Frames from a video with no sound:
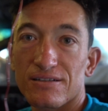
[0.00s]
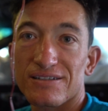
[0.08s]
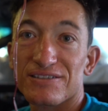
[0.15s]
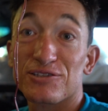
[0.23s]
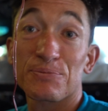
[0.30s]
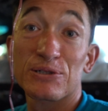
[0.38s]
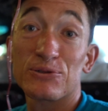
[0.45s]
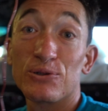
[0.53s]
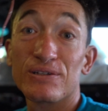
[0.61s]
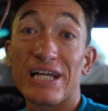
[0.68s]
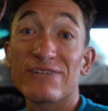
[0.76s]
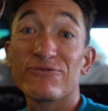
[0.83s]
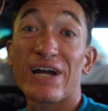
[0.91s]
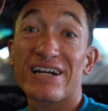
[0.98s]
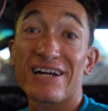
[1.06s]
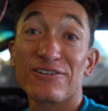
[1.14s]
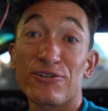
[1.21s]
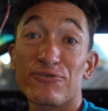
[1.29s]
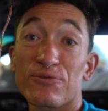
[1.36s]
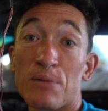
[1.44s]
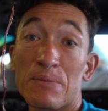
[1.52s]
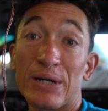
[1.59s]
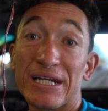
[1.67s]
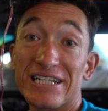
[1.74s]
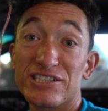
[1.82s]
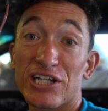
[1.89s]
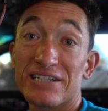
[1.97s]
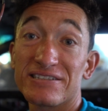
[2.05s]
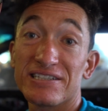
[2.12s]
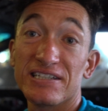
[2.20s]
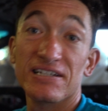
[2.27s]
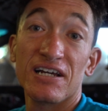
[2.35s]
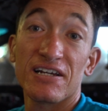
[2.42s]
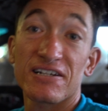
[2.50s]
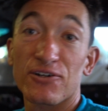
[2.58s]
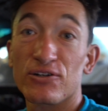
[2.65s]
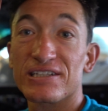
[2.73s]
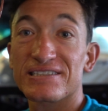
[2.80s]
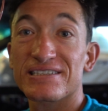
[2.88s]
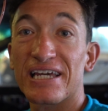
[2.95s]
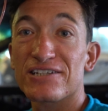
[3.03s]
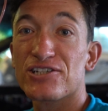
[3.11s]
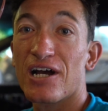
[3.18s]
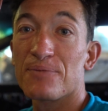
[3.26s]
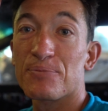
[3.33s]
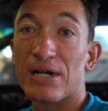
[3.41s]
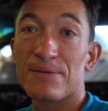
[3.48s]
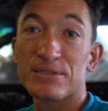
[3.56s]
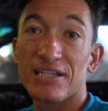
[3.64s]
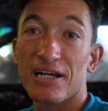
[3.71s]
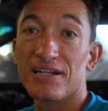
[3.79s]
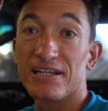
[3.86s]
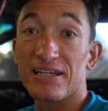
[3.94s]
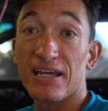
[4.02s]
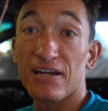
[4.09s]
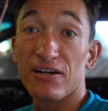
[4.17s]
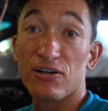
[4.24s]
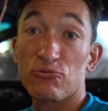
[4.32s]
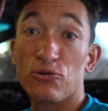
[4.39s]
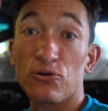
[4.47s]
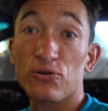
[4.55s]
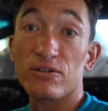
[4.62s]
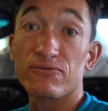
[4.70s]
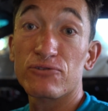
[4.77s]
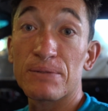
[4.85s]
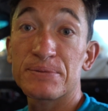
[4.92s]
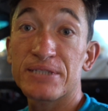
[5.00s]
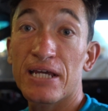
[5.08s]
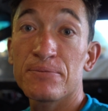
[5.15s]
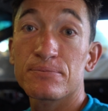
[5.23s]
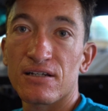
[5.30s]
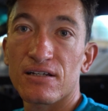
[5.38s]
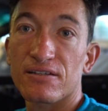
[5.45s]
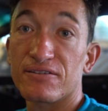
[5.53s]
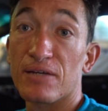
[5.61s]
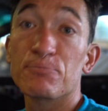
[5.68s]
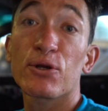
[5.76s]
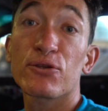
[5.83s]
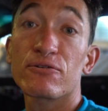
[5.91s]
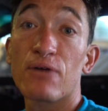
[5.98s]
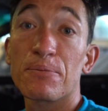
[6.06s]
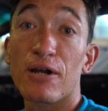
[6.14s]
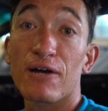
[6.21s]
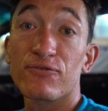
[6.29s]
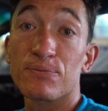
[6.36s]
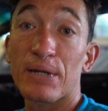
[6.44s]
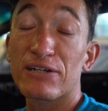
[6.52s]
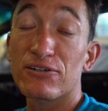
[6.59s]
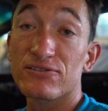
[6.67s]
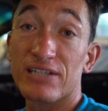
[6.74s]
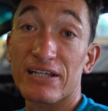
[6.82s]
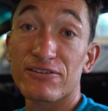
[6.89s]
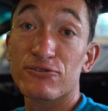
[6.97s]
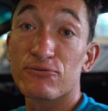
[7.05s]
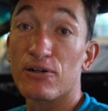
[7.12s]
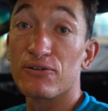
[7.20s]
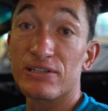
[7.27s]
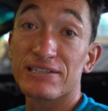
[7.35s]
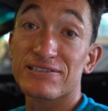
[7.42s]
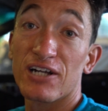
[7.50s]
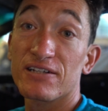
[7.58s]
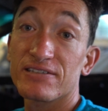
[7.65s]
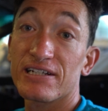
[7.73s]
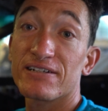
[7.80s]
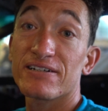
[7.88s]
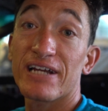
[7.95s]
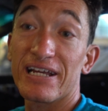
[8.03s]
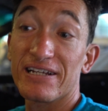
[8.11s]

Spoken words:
Super cool life hack I learned from my buddy JT. Go to the skate shop or Amazon and get a roll of grip tape. Then pull the rubber off your pedals and throw this on there